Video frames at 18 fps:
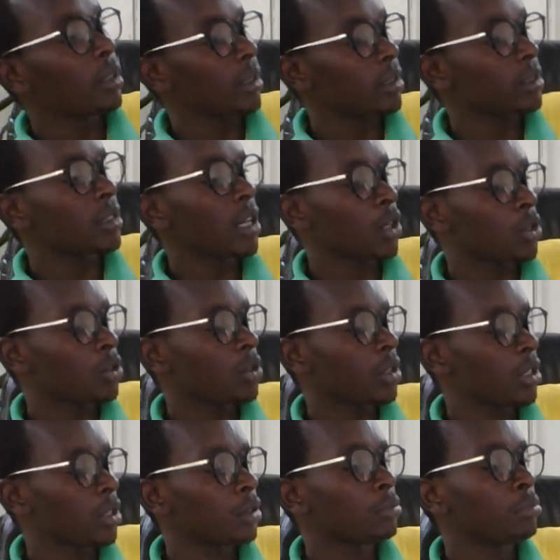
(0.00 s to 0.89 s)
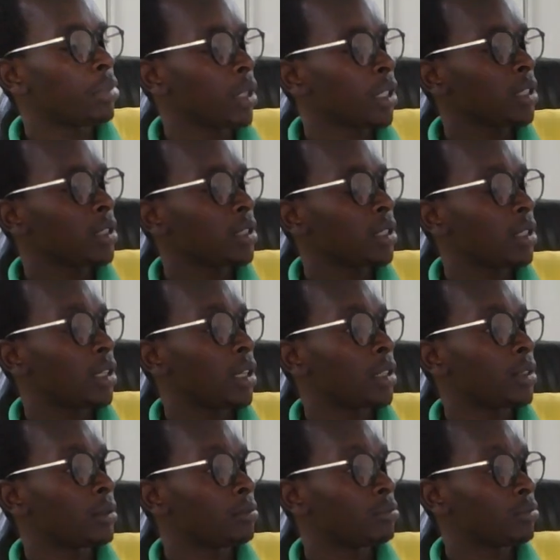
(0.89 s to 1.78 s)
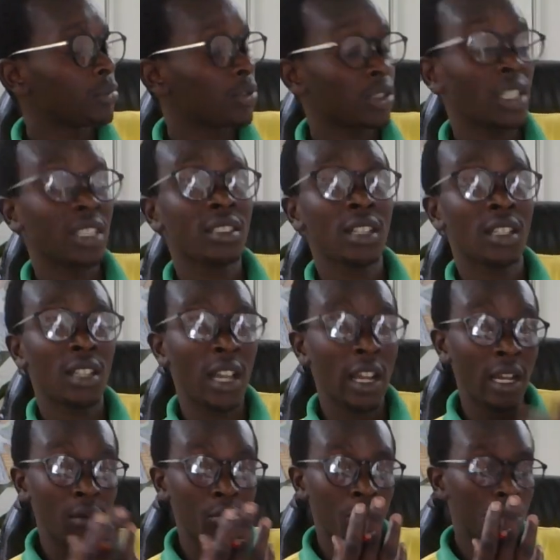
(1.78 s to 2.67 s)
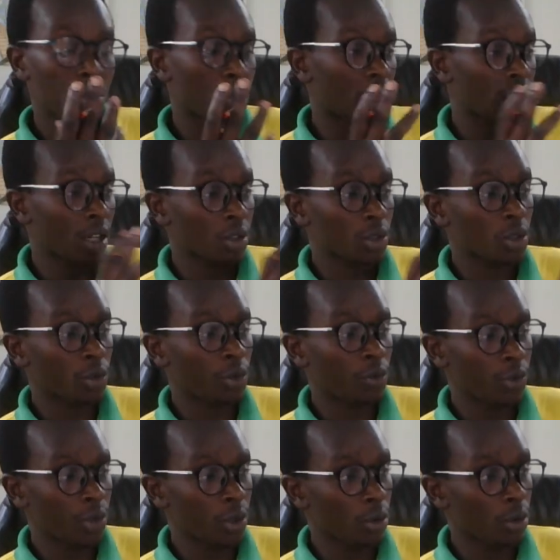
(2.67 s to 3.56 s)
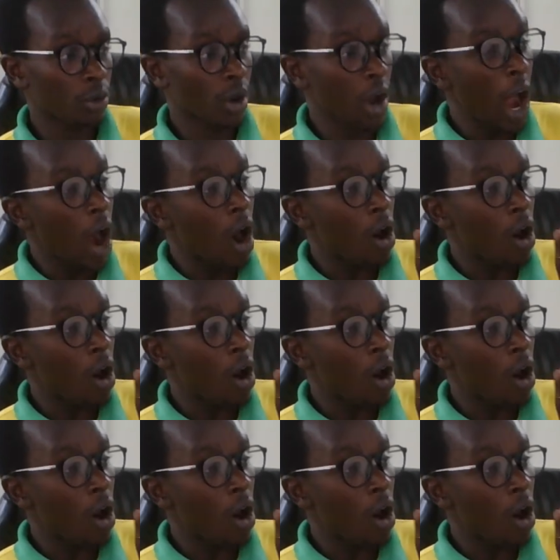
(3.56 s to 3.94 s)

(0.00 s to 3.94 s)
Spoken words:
is actually the best, and such that I can be able now to view